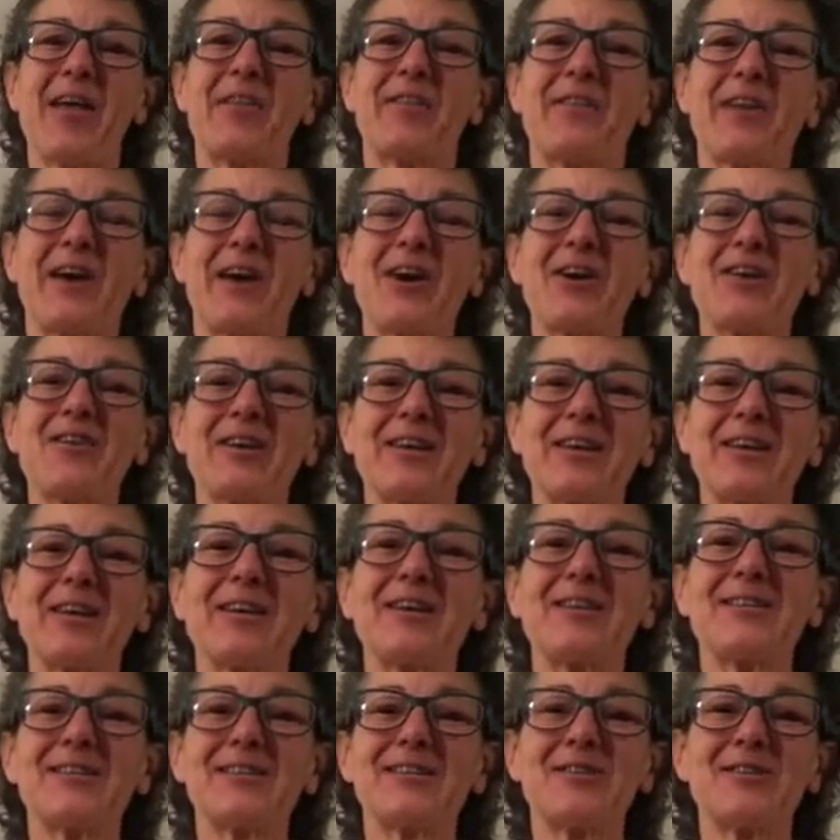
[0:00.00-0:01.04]
There
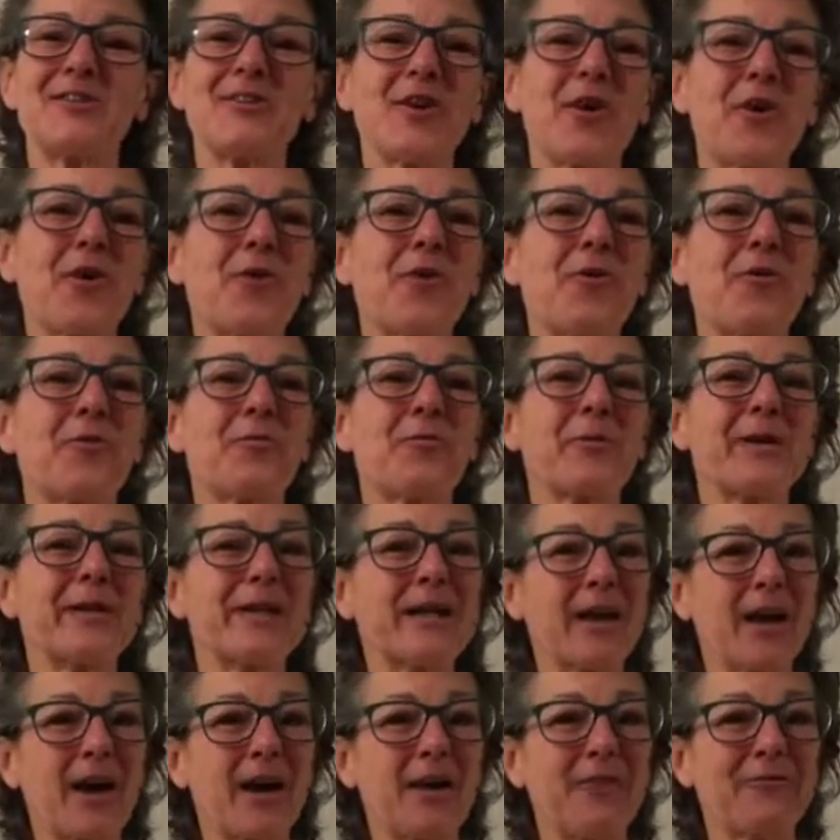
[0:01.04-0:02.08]
is no
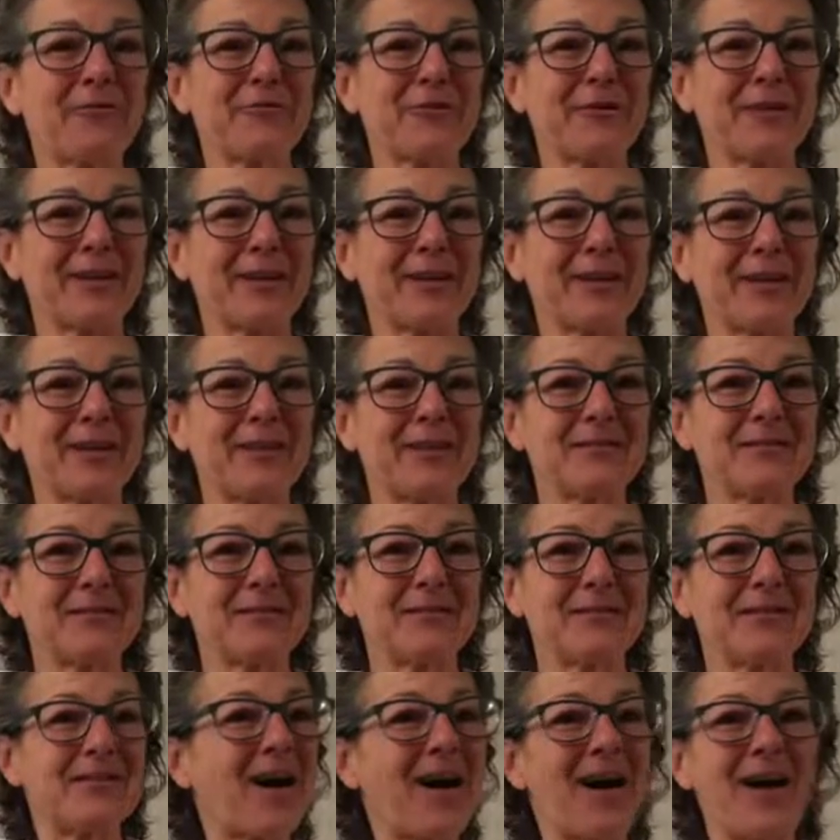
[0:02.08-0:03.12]
recovery,
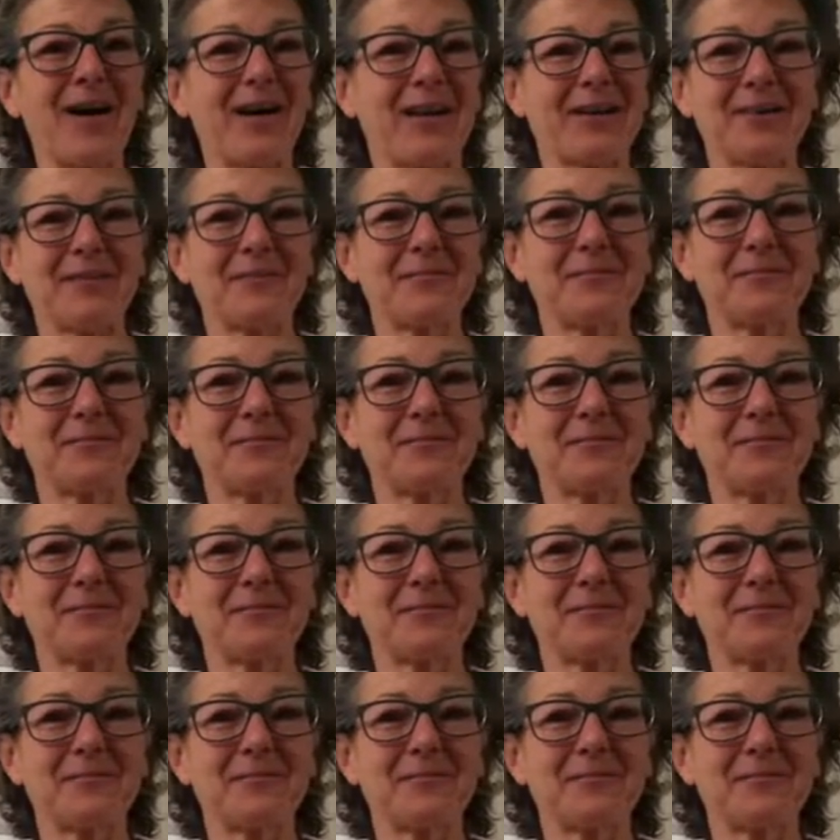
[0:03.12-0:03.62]
none.